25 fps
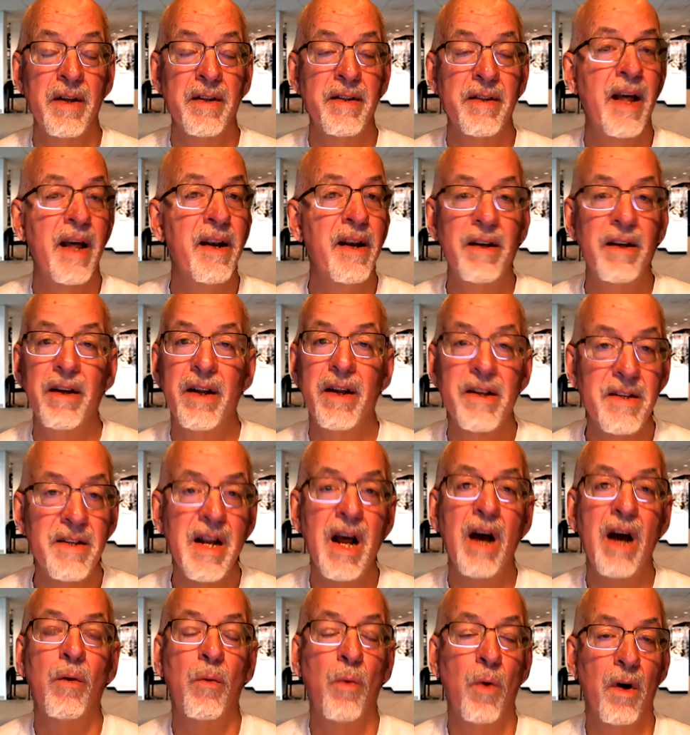then it's
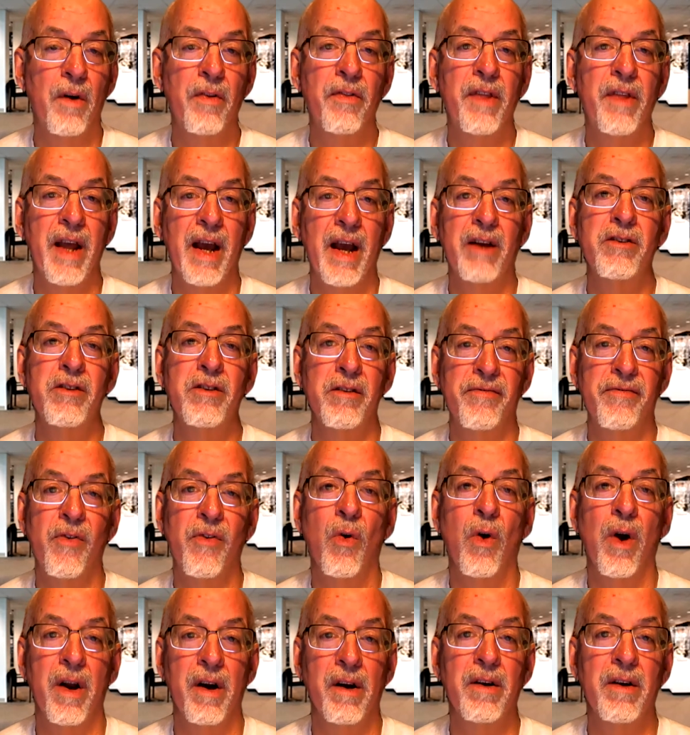not worth the extra
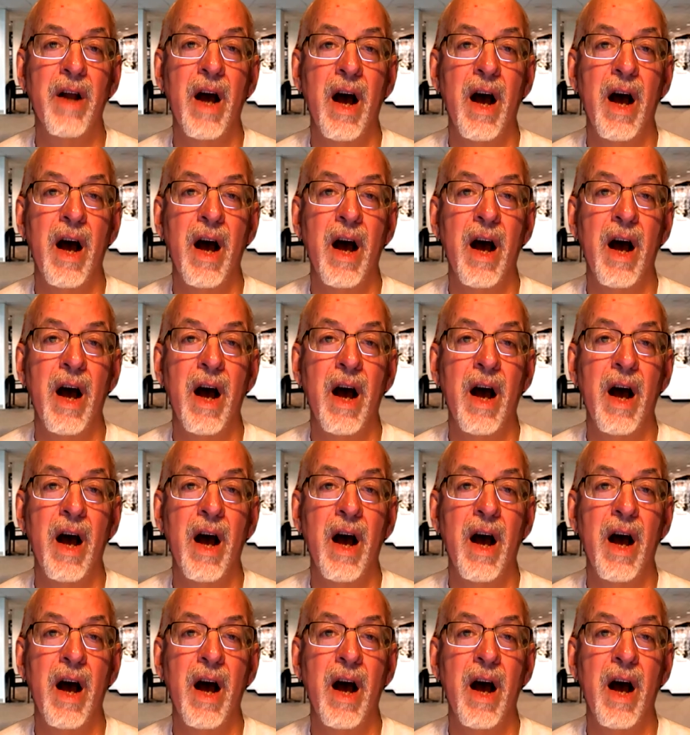$400.